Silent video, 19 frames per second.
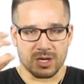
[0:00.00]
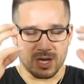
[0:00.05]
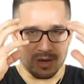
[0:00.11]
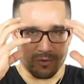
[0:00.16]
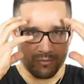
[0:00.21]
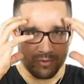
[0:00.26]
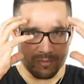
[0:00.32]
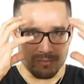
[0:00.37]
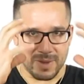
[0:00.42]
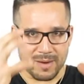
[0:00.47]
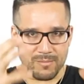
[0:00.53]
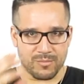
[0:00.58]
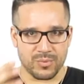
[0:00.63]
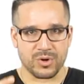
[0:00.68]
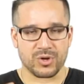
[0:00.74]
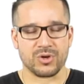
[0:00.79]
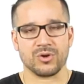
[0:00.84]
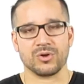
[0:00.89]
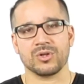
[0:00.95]

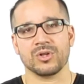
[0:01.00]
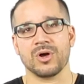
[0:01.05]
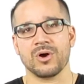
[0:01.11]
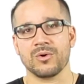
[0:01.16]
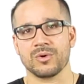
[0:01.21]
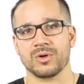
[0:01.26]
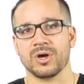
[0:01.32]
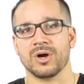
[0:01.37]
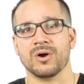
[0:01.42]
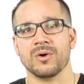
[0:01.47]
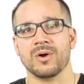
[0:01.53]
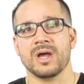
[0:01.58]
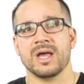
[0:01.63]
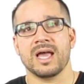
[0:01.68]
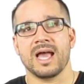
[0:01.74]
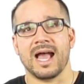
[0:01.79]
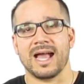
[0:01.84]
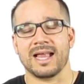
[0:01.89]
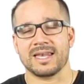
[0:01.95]
remember your logo,
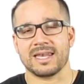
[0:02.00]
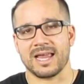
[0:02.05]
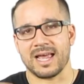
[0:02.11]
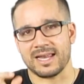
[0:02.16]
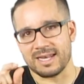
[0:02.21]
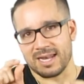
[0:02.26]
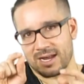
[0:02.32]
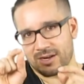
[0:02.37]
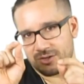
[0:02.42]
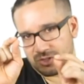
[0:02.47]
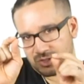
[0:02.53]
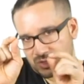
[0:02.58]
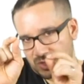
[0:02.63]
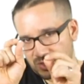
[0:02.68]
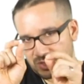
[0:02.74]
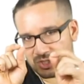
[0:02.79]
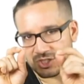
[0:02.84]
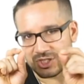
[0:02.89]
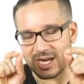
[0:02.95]
and now you
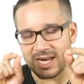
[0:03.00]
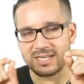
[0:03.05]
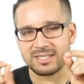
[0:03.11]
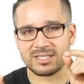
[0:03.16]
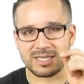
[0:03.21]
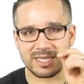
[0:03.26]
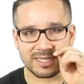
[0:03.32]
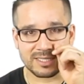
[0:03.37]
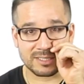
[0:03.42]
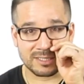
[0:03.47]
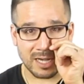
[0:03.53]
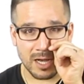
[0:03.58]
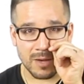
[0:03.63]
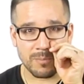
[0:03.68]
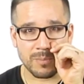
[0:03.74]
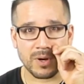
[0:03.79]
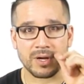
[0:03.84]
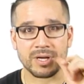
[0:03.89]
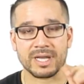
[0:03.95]
start to change things
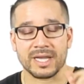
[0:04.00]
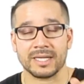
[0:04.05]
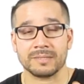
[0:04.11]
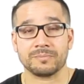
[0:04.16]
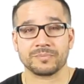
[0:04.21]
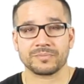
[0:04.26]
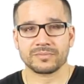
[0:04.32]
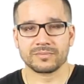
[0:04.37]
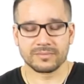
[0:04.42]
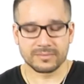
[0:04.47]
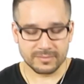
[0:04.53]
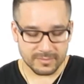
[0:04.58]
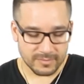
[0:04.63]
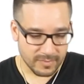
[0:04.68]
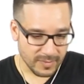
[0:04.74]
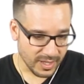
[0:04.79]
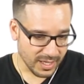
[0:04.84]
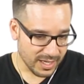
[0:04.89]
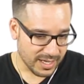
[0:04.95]
up on it.
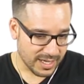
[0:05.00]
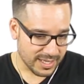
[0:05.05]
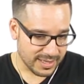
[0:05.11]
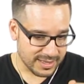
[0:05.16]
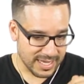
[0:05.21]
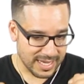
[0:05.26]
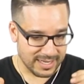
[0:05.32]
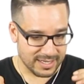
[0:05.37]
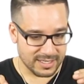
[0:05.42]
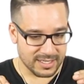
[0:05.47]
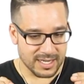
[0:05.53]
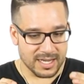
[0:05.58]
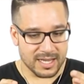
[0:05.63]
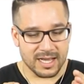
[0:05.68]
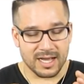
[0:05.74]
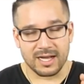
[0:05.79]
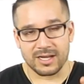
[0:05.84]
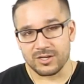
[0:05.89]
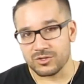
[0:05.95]
Then
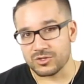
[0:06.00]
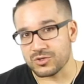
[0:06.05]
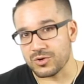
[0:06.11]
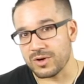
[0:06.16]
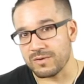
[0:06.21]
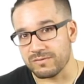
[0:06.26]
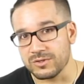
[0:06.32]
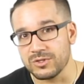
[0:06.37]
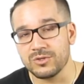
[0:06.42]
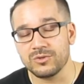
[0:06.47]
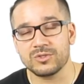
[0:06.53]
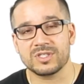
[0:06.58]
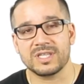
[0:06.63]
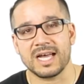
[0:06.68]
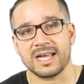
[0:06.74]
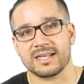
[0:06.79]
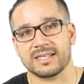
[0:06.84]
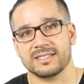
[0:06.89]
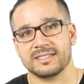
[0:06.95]
you sort of lose
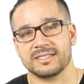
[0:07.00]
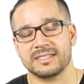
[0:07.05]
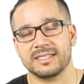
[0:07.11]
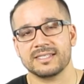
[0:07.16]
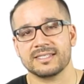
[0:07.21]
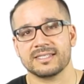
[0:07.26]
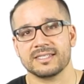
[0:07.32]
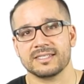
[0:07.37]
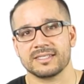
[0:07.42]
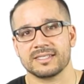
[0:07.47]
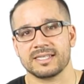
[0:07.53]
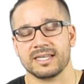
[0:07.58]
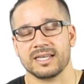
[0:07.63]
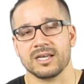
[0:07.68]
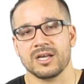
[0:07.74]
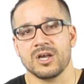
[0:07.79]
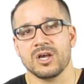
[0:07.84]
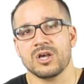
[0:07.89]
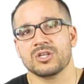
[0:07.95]
that
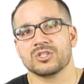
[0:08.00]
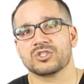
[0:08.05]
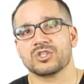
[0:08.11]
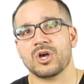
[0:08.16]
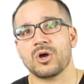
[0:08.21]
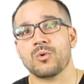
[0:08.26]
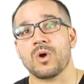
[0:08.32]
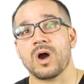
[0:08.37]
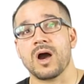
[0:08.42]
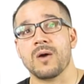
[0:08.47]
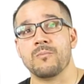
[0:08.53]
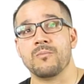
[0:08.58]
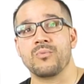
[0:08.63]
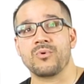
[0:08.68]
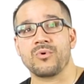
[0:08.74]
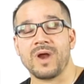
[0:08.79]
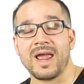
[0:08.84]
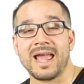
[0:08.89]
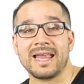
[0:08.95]
consistency. So a
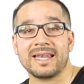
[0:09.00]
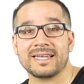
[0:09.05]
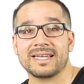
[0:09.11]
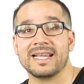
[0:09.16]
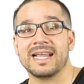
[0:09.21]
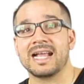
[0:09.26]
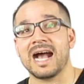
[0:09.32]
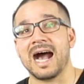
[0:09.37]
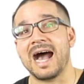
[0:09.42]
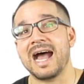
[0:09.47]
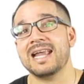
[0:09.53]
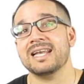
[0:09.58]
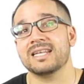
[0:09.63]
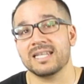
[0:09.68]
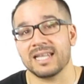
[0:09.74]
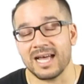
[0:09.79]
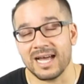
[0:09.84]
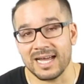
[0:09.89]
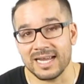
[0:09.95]
brand
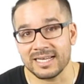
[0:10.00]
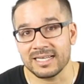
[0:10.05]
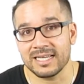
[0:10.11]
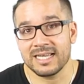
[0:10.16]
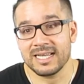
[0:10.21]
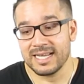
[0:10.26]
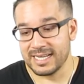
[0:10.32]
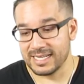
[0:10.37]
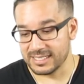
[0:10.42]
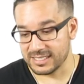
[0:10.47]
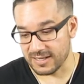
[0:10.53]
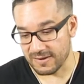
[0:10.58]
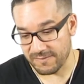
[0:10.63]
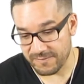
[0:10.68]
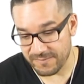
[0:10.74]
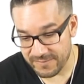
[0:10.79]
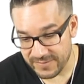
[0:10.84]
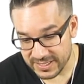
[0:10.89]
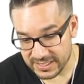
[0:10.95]
guideline is a
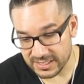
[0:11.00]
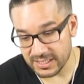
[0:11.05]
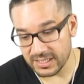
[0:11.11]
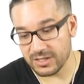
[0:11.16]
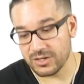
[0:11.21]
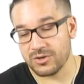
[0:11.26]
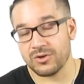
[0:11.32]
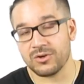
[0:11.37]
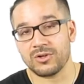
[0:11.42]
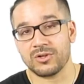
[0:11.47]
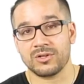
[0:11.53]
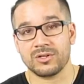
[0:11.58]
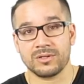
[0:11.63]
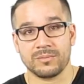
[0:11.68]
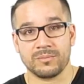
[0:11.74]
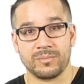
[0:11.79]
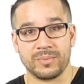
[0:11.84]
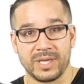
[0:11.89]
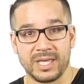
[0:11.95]
physical
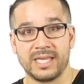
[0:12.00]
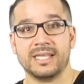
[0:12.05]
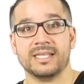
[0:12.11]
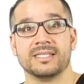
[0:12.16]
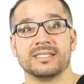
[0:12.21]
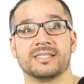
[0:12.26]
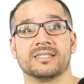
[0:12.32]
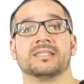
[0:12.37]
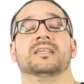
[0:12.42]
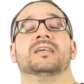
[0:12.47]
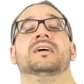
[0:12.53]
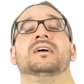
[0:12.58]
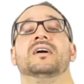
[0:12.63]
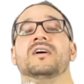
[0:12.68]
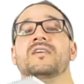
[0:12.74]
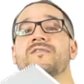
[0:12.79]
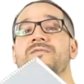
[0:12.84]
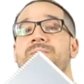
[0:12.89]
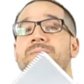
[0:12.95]
piece
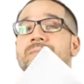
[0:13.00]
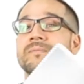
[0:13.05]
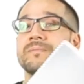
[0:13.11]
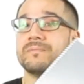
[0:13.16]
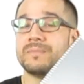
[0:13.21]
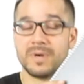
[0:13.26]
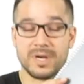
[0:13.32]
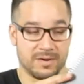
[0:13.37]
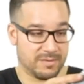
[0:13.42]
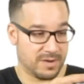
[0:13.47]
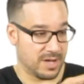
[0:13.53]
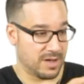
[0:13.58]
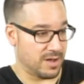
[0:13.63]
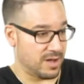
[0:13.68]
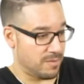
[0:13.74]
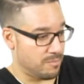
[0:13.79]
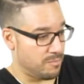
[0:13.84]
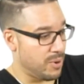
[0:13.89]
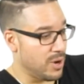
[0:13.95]
of
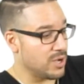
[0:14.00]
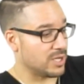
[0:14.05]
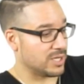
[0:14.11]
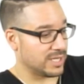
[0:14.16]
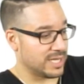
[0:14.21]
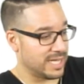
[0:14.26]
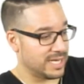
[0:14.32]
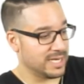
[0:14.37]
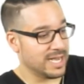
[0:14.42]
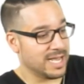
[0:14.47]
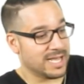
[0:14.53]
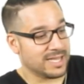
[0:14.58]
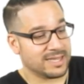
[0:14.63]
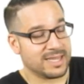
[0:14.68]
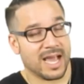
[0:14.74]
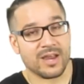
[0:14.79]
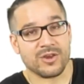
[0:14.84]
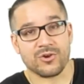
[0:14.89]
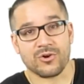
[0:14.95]
a booklet
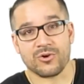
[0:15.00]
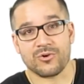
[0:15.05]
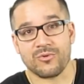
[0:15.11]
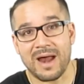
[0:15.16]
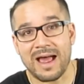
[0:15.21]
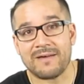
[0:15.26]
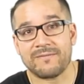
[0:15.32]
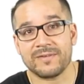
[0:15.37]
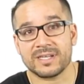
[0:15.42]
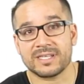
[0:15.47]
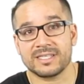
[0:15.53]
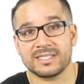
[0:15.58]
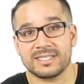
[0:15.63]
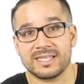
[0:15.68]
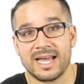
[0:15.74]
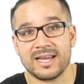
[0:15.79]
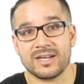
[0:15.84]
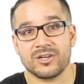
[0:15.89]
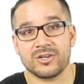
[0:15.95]
that your graphic
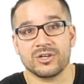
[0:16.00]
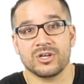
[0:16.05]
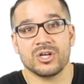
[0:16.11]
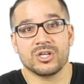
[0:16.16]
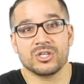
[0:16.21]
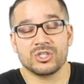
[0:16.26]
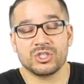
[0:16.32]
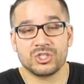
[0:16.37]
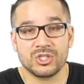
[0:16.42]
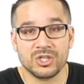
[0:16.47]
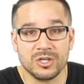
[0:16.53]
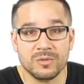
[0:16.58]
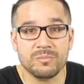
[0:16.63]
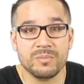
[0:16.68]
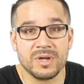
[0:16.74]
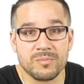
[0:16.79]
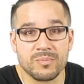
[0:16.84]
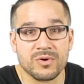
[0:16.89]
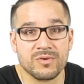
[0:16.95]
designer should
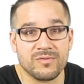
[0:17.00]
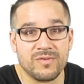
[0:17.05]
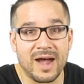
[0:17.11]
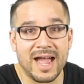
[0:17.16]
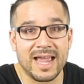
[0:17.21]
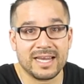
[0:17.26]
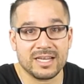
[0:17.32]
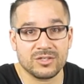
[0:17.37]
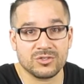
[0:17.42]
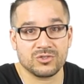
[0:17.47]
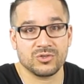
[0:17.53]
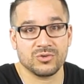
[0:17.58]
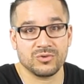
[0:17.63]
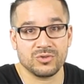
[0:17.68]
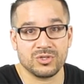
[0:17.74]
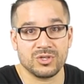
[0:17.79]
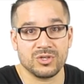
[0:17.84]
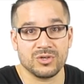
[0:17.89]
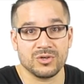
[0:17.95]
be providing to
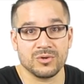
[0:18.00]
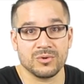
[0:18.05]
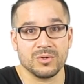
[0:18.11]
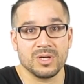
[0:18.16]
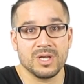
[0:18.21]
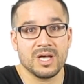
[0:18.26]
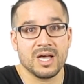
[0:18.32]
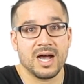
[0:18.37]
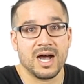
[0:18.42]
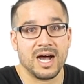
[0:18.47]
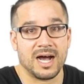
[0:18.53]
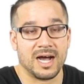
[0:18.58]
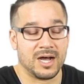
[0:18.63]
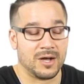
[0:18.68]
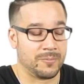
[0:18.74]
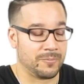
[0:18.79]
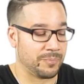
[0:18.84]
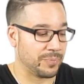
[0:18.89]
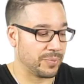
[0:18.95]
you
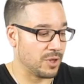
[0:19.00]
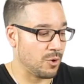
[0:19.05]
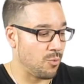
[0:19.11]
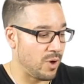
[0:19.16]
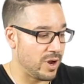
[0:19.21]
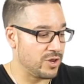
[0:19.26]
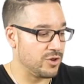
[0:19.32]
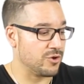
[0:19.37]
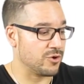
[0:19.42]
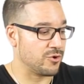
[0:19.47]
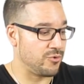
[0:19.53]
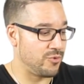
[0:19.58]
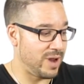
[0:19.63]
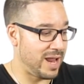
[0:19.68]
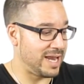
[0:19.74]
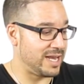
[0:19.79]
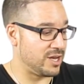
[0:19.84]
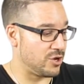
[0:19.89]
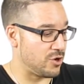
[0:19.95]
when you're
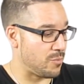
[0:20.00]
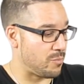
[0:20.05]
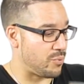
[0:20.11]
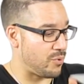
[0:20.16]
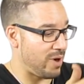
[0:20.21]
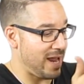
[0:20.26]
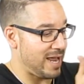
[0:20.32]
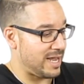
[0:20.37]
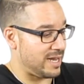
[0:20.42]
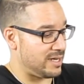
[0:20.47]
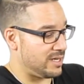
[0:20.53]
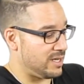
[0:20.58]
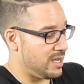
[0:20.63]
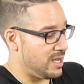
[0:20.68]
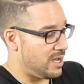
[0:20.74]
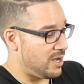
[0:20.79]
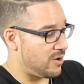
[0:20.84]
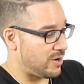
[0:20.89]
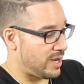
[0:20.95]
creating your brand.
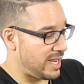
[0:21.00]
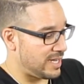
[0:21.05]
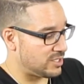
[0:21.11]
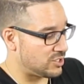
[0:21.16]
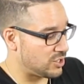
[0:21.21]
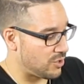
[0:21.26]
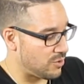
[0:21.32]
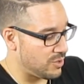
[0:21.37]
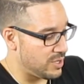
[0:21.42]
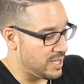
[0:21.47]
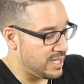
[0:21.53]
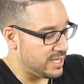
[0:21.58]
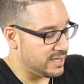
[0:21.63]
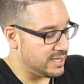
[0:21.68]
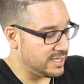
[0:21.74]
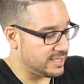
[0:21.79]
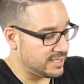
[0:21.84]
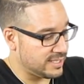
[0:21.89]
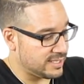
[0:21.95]
Okay, so
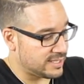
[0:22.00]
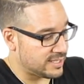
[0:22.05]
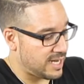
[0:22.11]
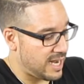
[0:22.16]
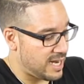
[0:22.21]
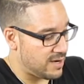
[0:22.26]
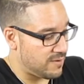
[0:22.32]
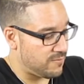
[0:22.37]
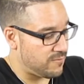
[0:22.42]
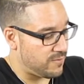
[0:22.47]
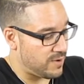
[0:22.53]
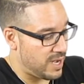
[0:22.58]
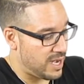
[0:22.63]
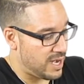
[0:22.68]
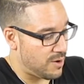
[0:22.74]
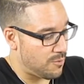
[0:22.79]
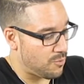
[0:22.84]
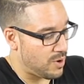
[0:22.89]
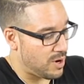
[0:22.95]
this is kind of
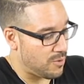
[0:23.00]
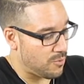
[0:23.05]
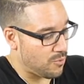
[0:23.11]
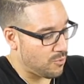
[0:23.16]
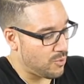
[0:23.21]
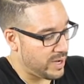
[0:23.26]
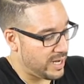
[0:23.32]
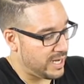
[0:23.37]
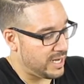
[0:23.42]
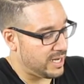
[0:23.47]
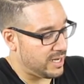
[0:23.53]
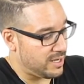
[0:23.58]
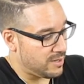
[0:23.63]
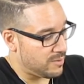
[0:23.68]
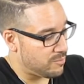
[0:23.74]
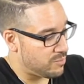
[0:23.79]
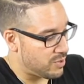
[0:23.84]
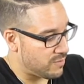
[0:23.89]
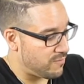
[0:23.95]
what we
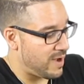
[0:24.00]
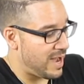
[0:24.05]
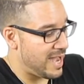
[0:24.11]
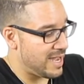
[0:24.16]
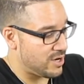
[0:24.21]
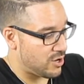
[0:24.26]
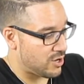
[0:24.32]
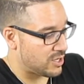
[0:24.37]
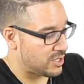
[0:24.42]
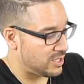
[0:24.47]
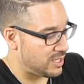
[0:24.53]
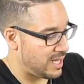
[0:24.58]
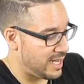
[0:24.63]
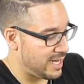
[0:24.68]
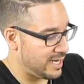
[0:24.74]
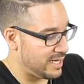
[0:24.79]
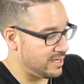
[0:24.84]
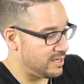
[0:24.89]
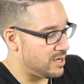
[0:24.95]
provide our
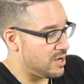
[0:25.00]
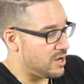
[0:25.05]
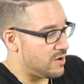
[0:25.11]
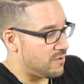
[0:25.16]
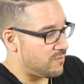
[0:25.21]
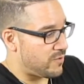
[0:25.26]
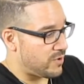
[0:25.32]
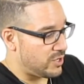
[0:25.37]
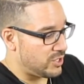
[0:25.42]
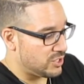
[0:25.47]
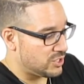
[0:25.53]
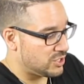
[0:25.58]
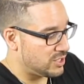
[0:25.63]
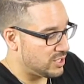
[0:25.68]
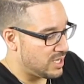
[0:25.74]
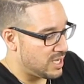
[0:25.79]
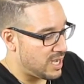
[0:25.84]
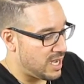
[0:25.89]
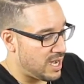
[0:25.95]
client.
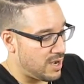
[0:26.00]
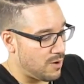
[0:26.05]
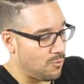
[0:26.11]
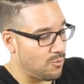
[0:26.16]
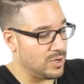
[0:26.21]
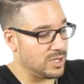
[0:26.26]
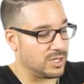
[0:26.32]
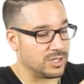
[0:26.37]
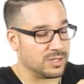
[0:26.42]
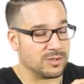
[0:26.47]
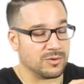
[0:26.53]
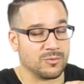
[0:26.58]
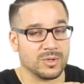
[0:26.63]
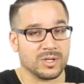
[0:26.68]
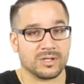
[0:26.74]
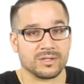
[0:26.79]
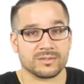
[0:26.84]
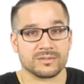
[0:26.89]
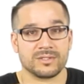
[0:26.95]
First,
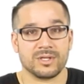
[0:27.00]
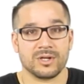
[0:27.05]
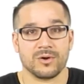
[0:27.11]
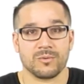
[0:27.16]
we'll